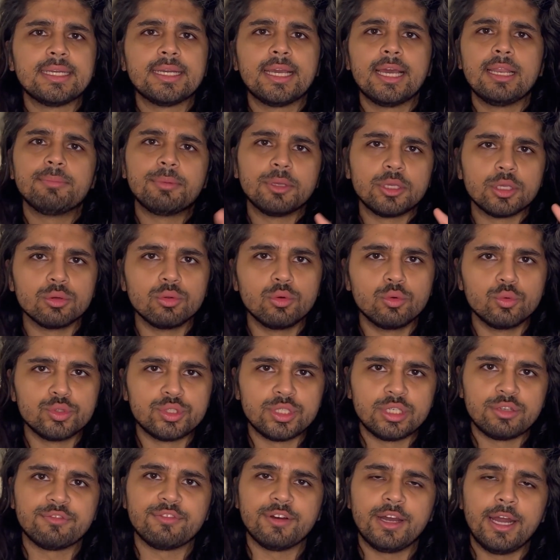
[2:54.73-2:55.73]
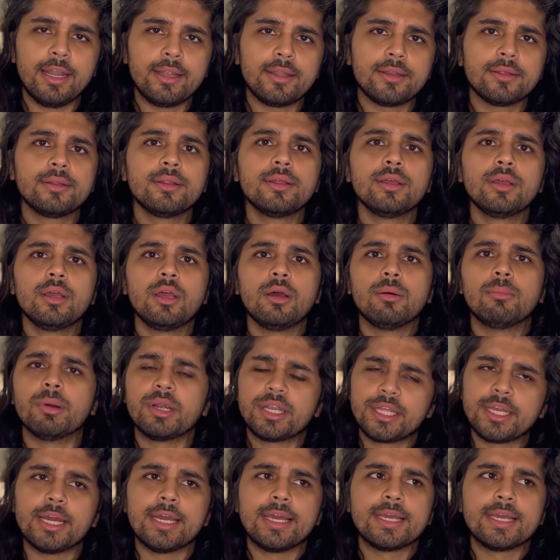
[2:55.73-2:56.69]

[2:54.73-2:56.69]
helping you losing fat. But yeah,